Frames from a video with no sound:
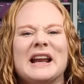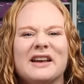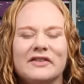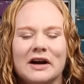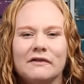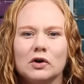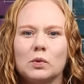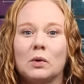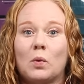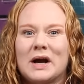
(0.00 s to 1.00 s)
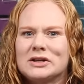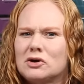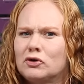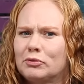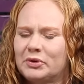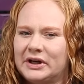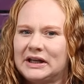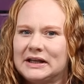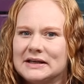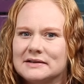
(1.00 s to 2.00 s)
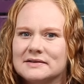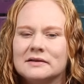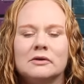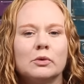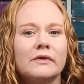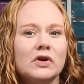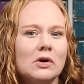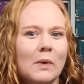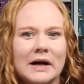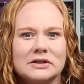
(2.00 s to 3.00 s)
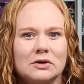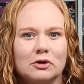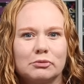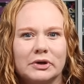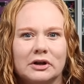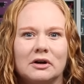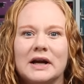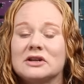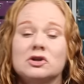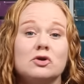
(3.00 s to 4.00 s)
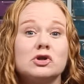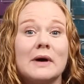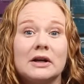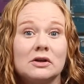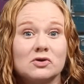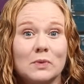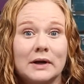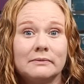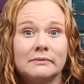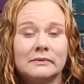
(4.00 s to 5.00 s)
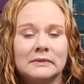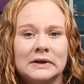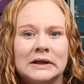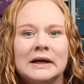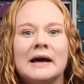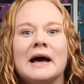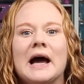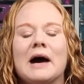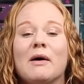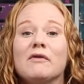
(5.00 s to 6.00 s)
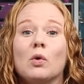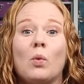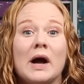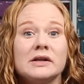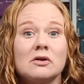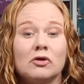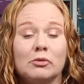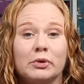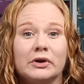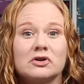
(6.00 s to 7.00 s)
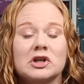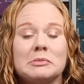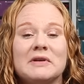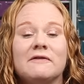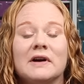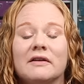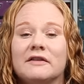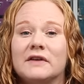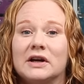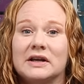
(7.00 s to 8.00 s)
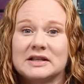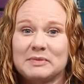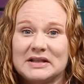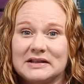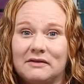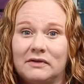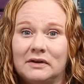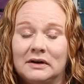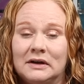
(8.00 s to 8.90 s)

and I've covered what white toner printing is, reviewed a white toner printer, and showed you how to use one. However, white toner printers can be very, very expensive.